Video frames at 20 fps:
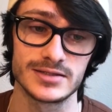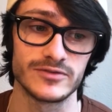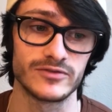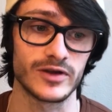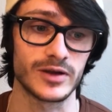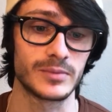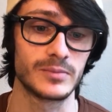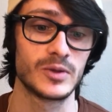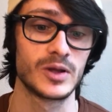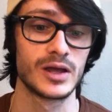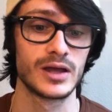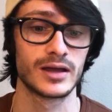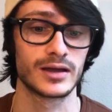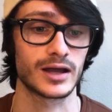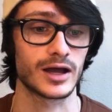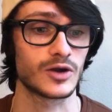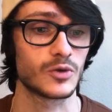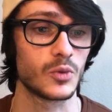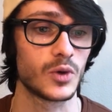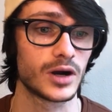If I'm
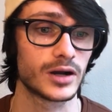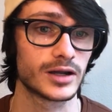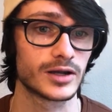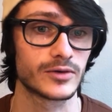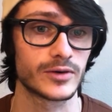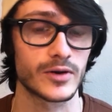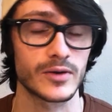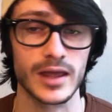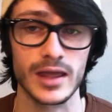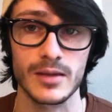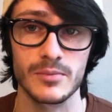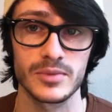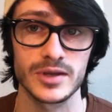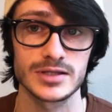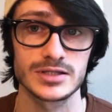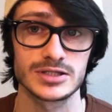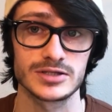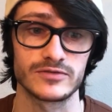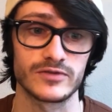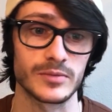kind of walking around
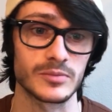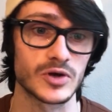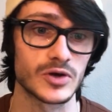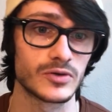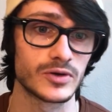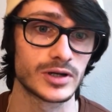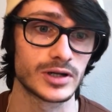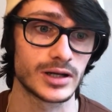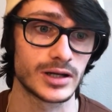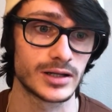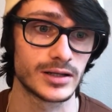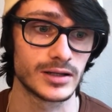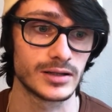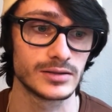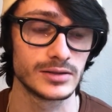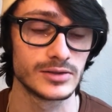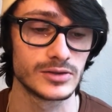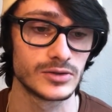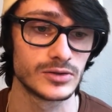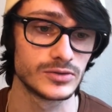campus, if I'm going on a
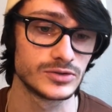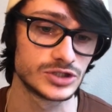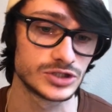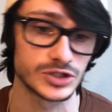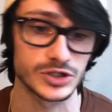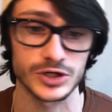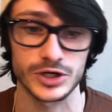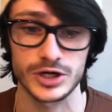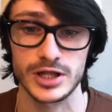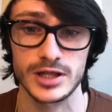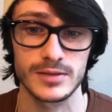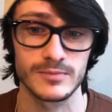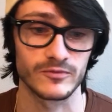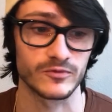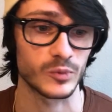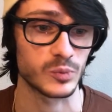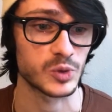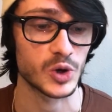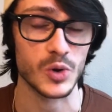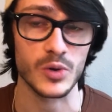little journey,
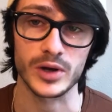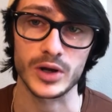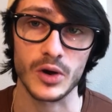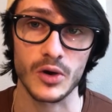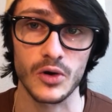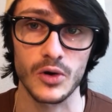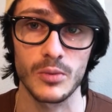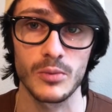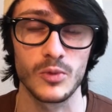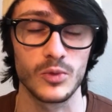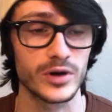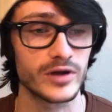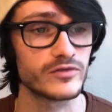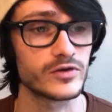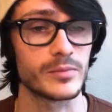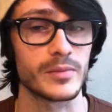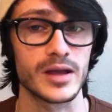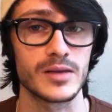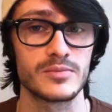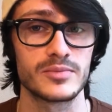going home, whatever
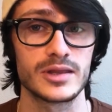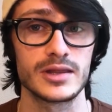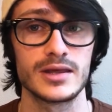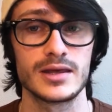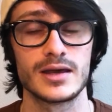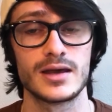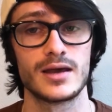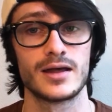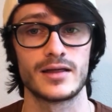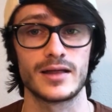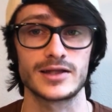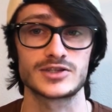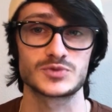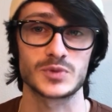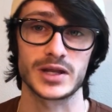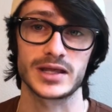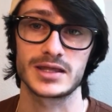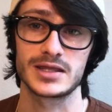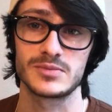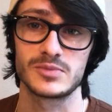it might be, that's
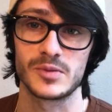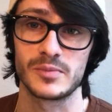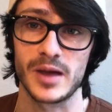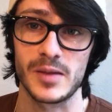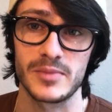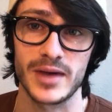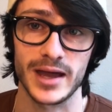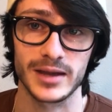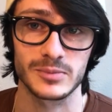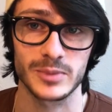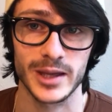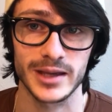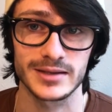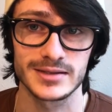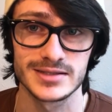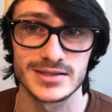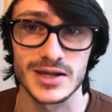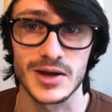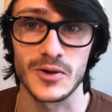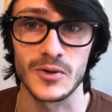what I keep in my backpack.
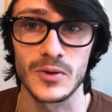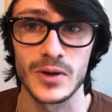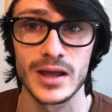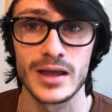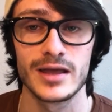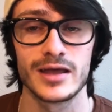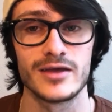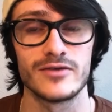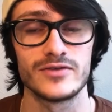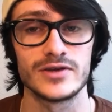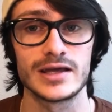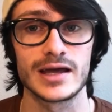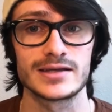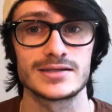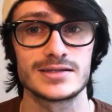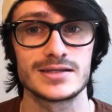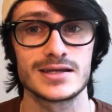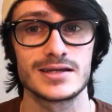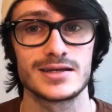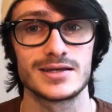So if you guys
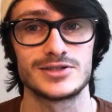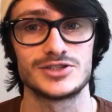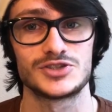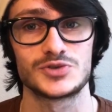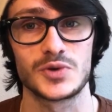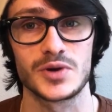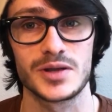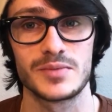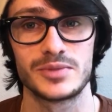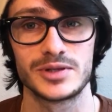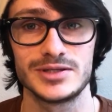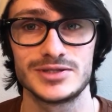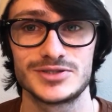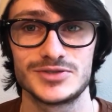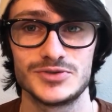did enjoy, please